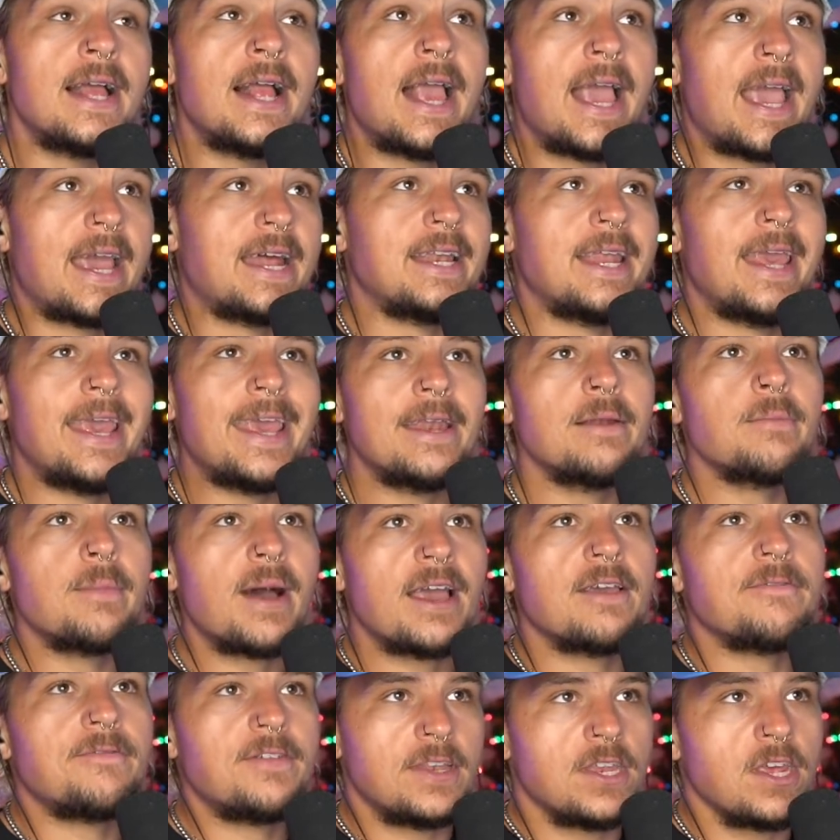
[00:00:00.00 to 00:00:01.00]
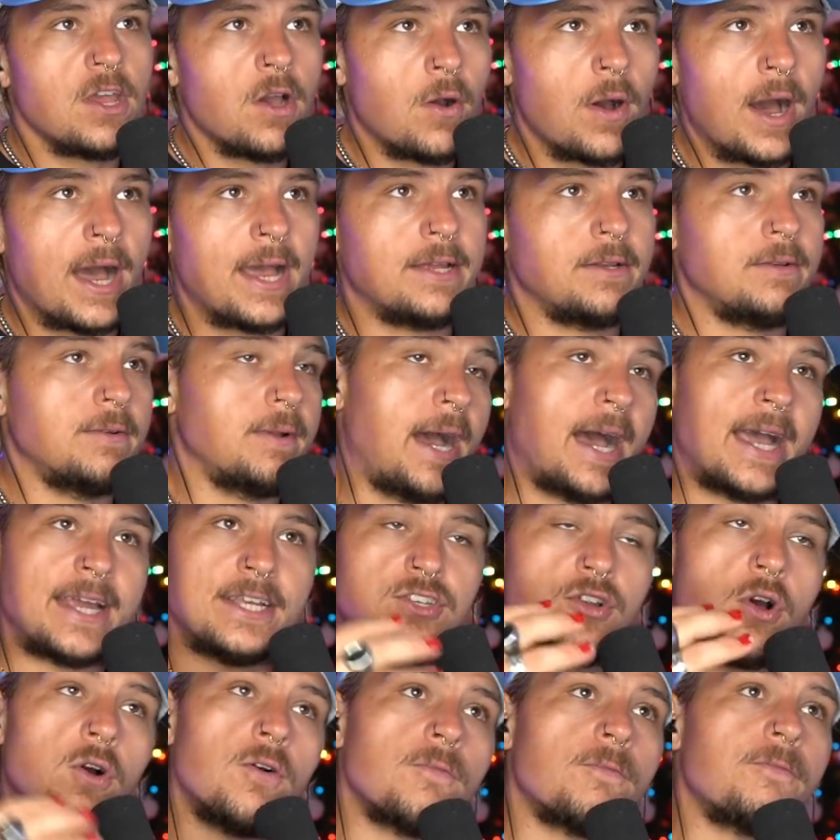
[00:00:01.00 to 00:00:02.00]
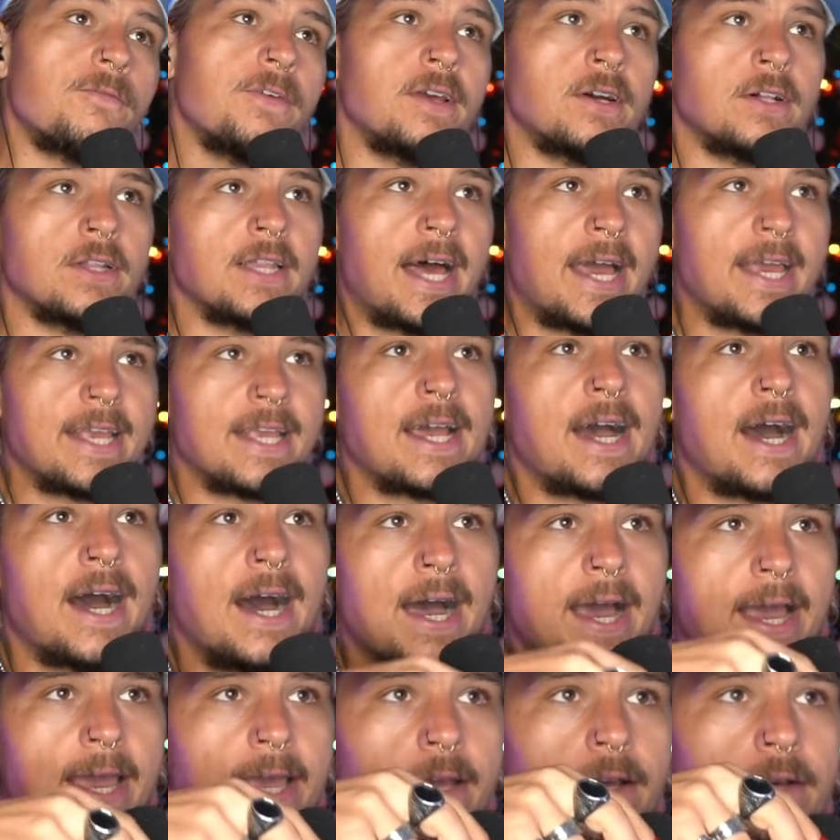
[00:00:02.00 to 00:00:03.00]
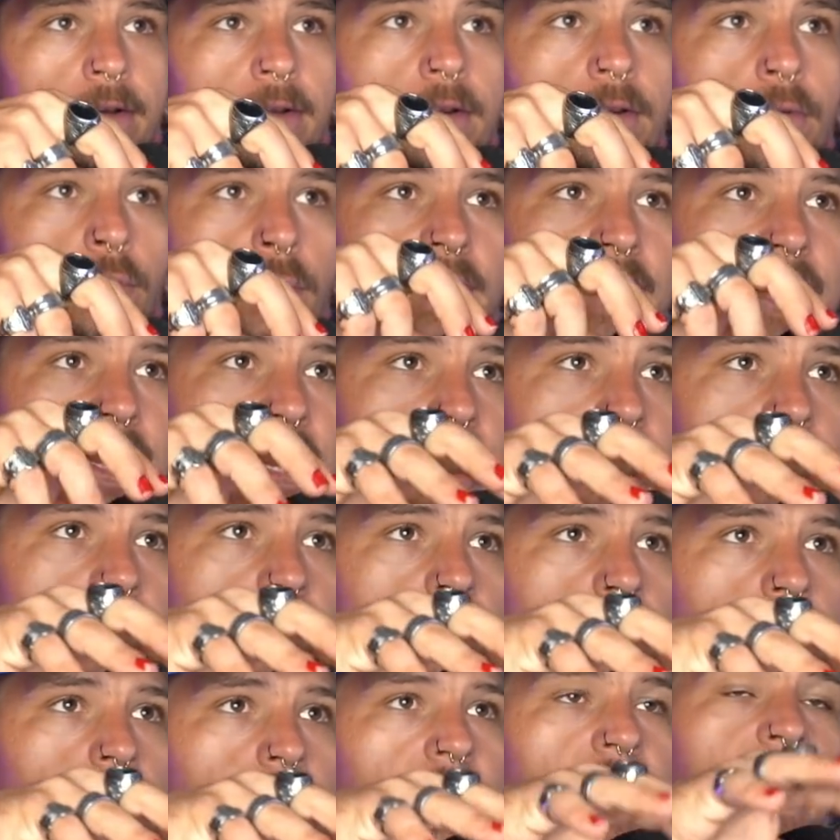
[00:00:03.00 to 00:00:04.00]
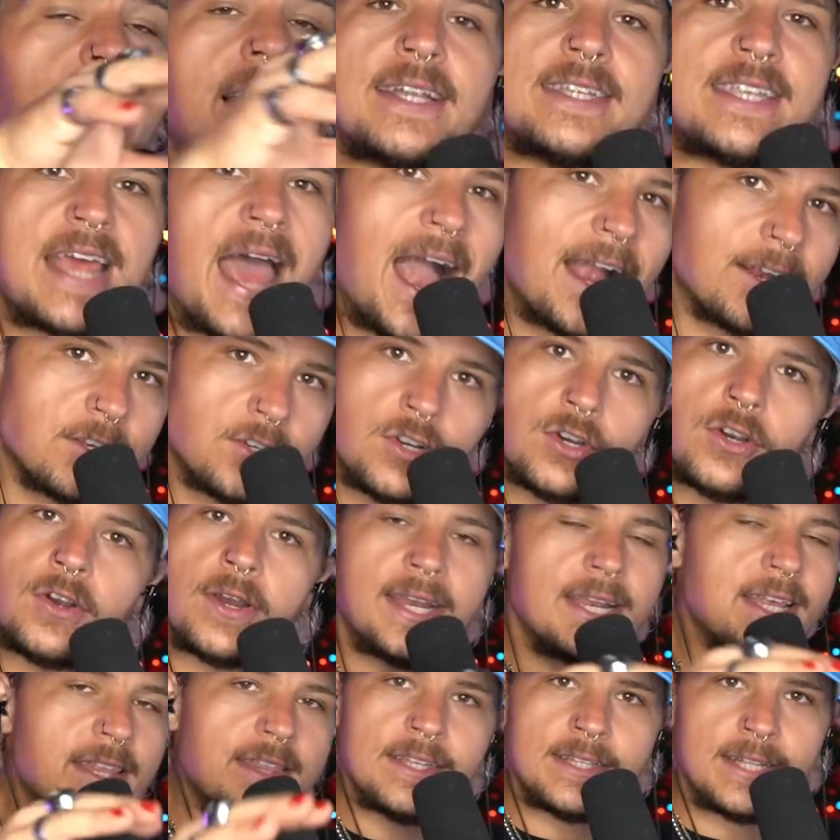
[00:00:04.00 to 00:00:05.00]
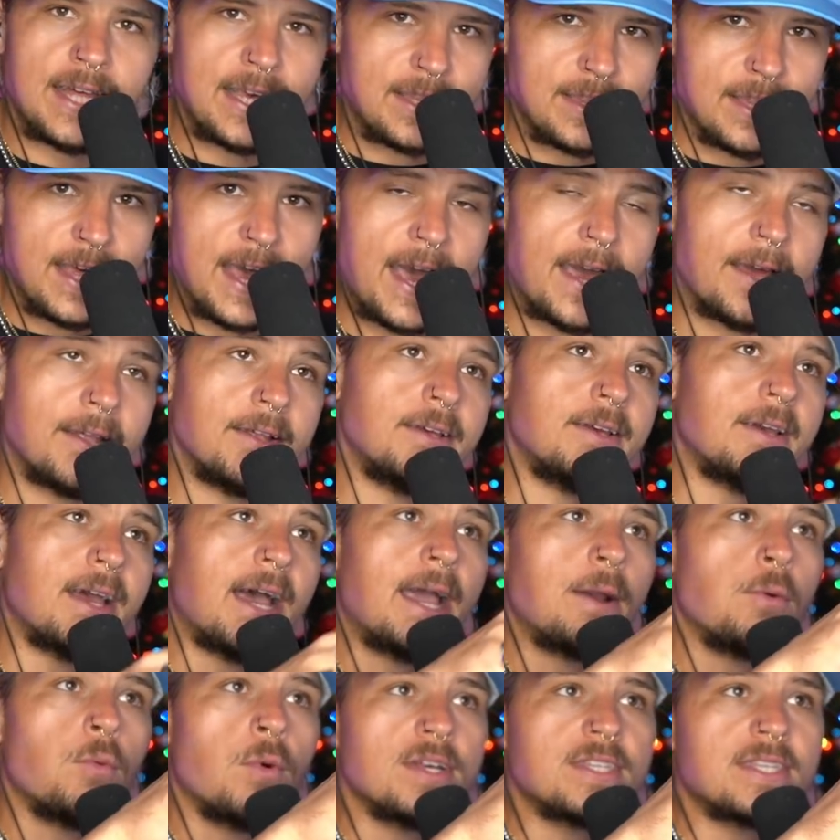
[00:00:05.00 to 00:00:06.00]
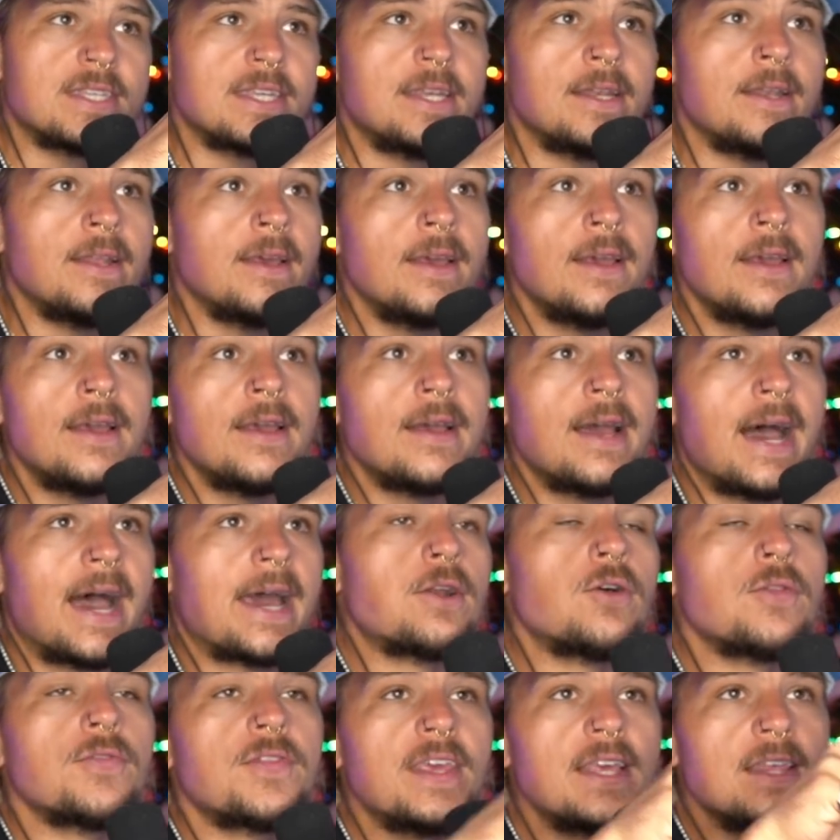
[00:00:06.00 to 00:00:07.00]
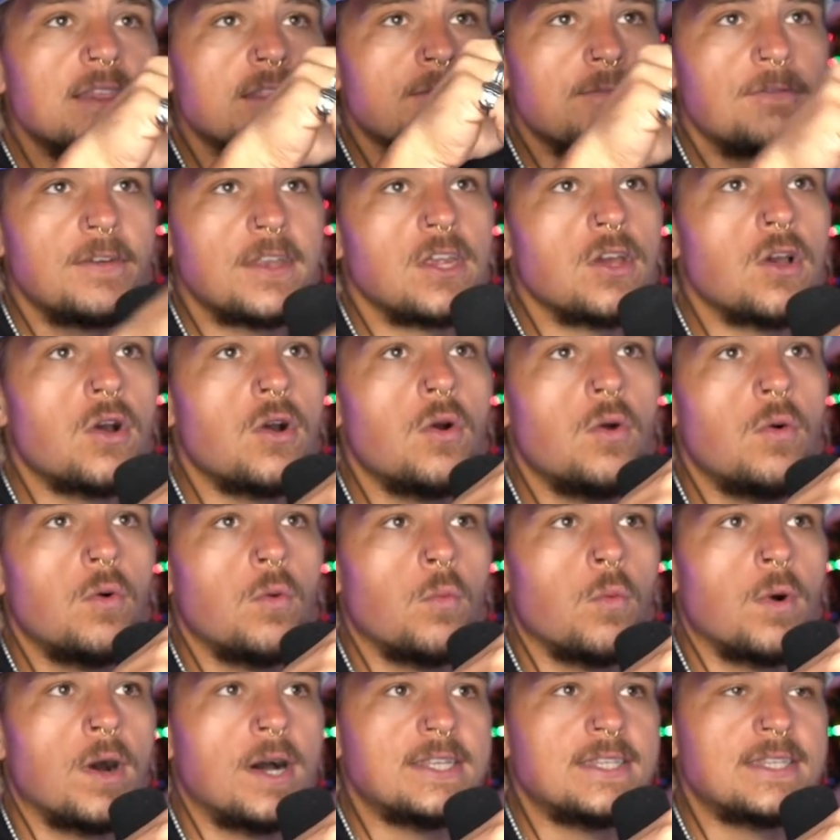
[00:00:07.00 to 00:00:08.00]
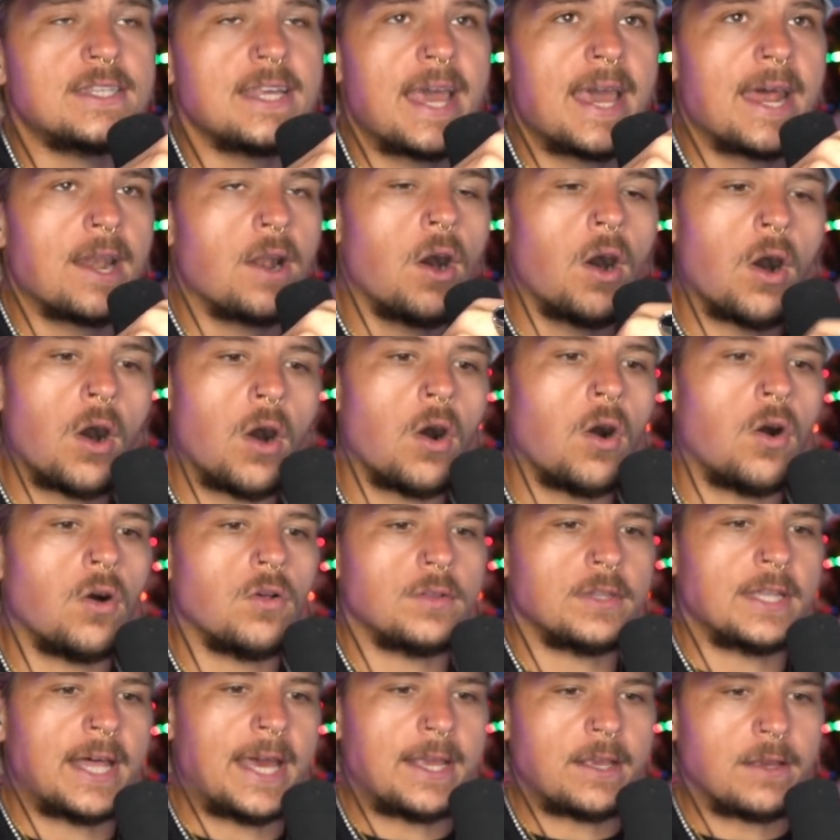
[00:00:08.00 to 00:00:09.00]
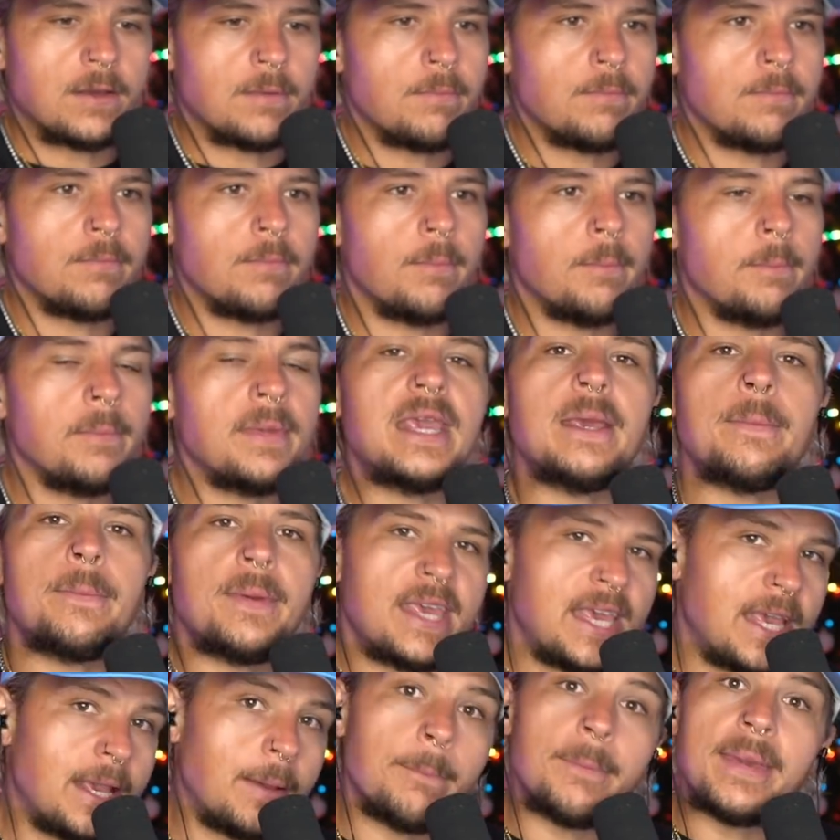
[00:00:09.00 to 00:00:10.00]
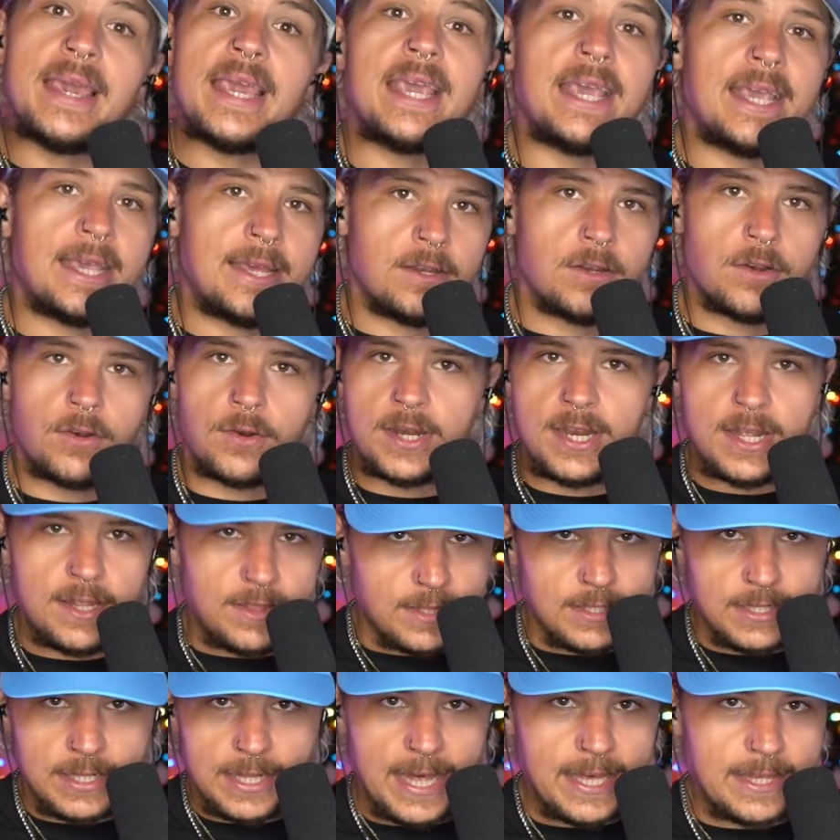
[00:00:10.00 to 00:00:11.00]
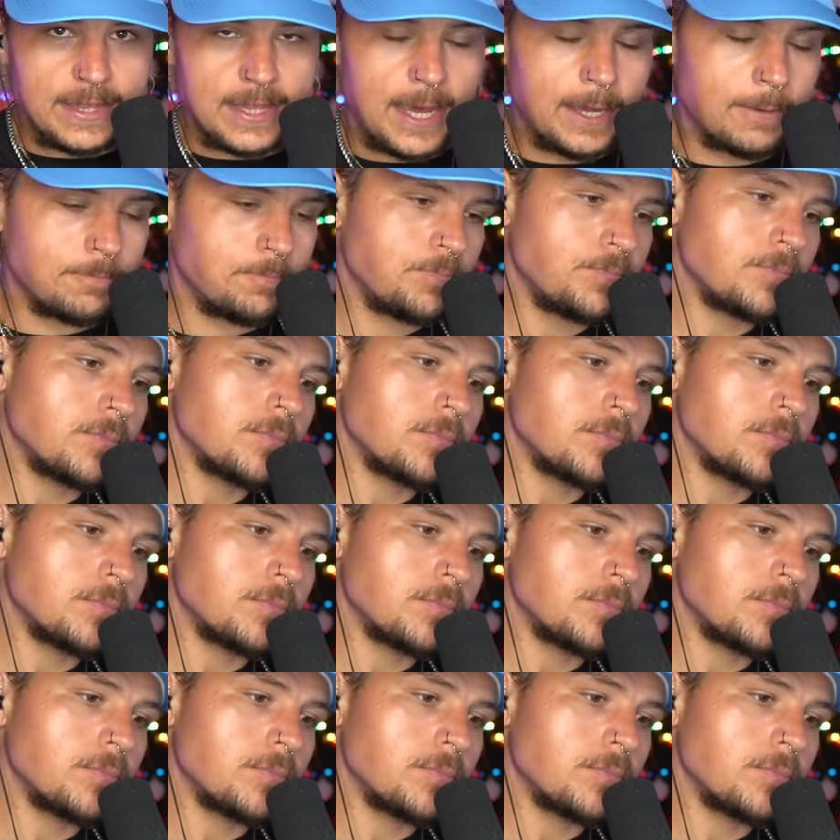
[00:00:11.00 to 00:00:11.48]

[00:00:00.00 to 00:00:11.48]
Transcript: And in my video, I, I don't feel like I really like attacked her or anything like that. I wasn't I don't think the video was at all like me being mean or anything like that.